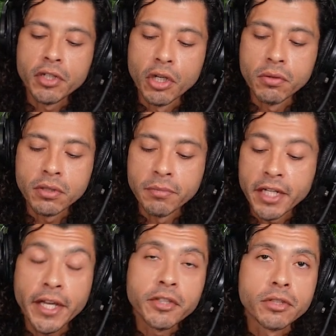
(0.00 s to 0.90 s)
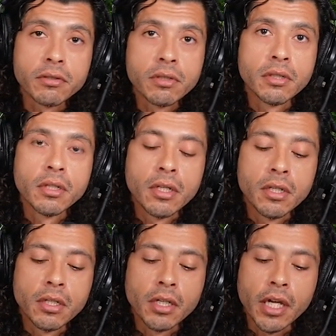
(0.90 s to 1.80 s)
having to go to medication.
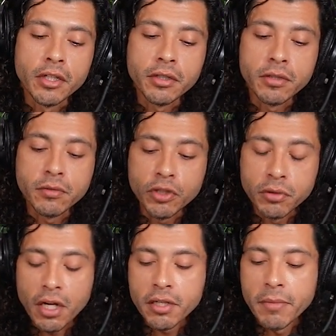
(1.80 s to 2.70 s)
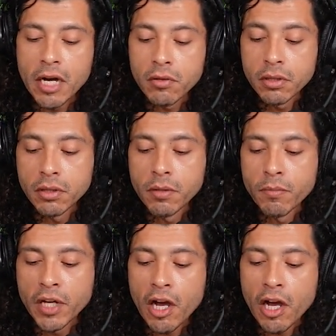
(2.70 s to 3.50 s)
And you talk about